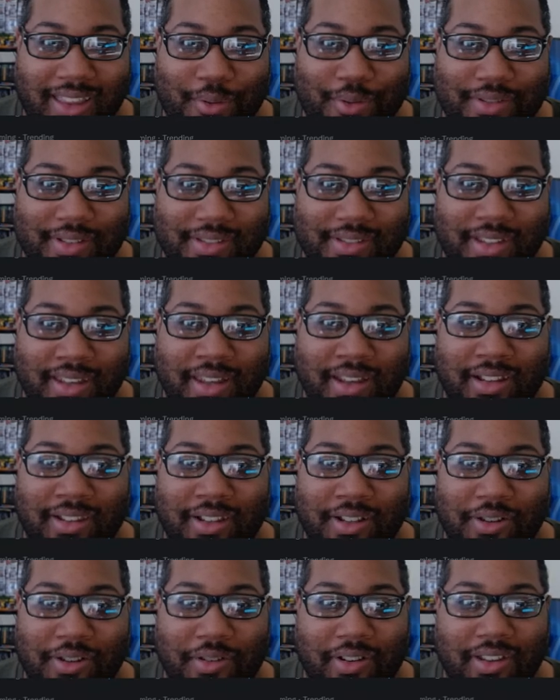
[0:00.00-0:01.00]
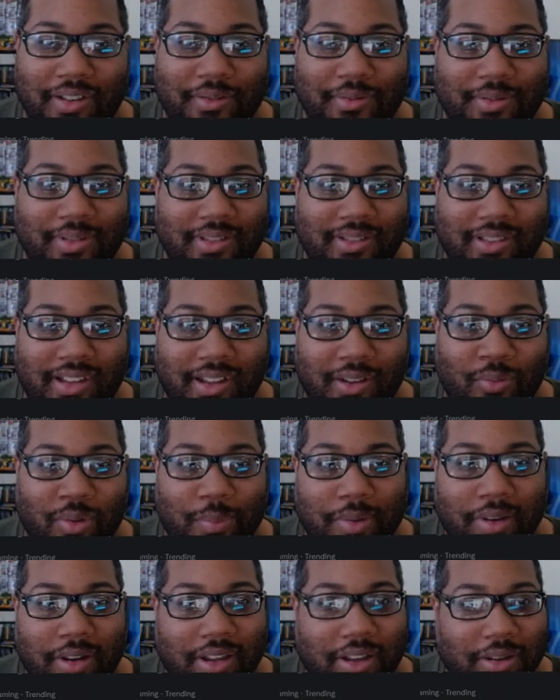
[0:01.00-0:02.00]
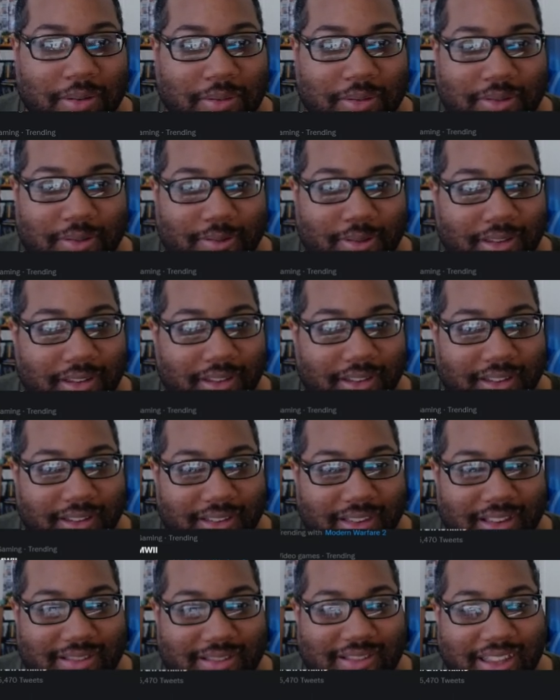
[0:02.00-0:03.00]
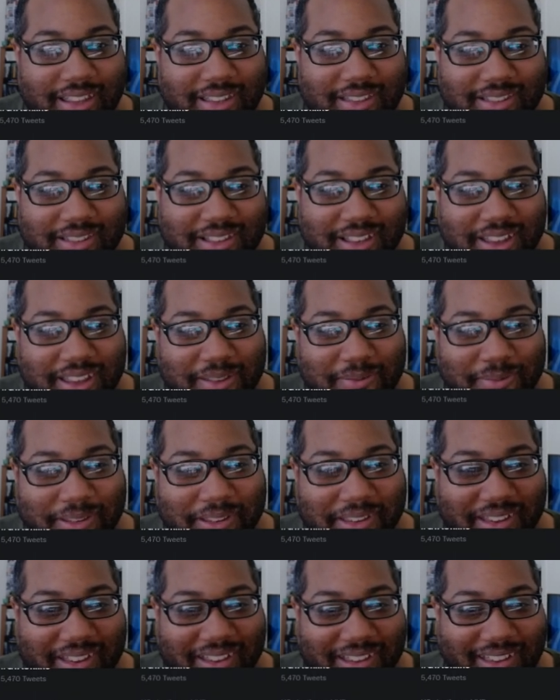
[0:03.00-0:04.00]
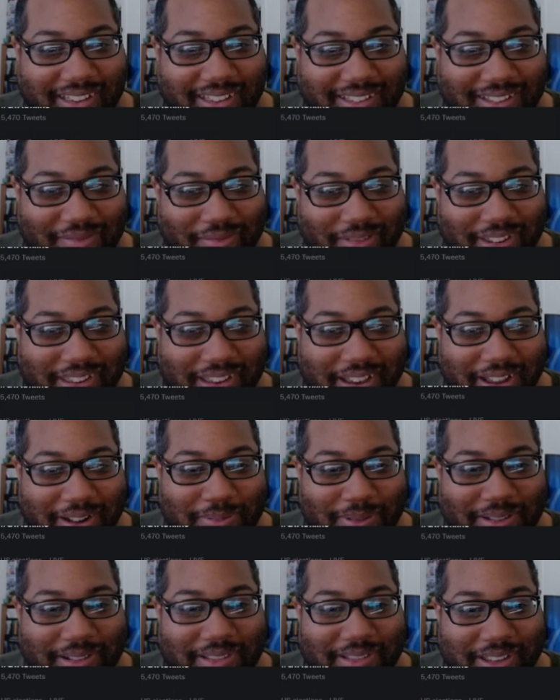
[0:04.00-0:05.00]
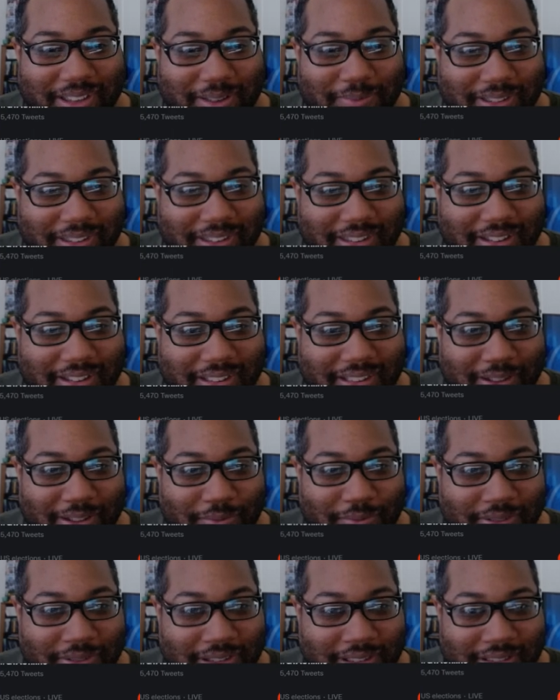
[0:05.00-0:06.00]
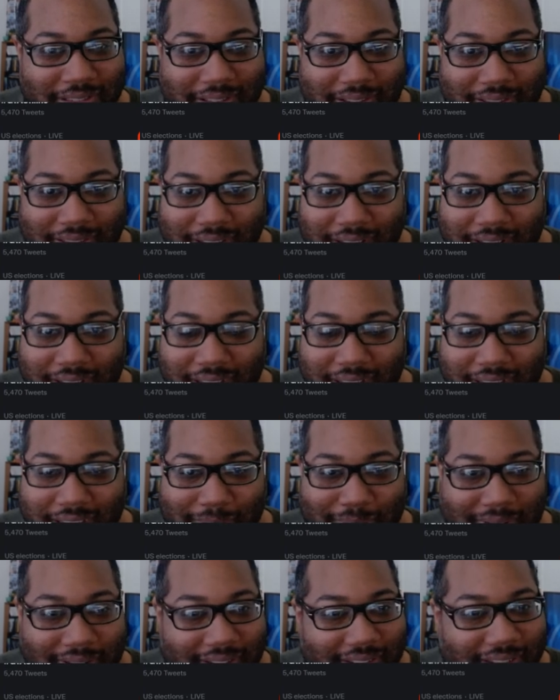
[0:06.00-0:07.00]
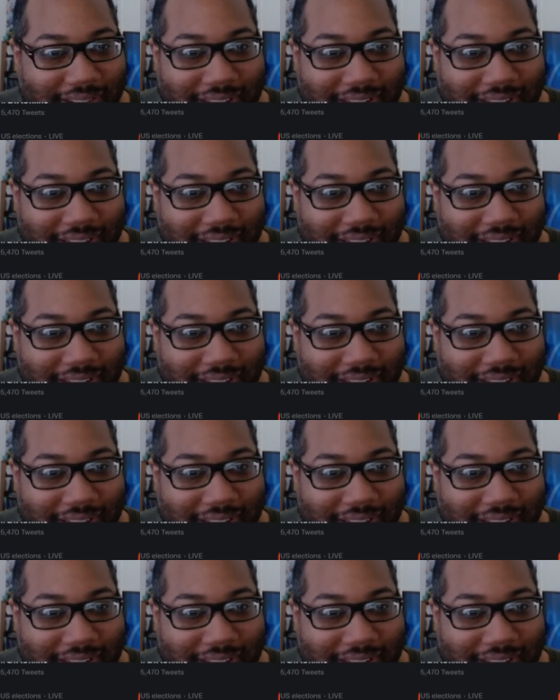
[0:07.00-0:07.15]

would just say hello, and he would just like whip it out. So yeah, that's the same guy. Forgot about that, but yeah, that was the thing that happened.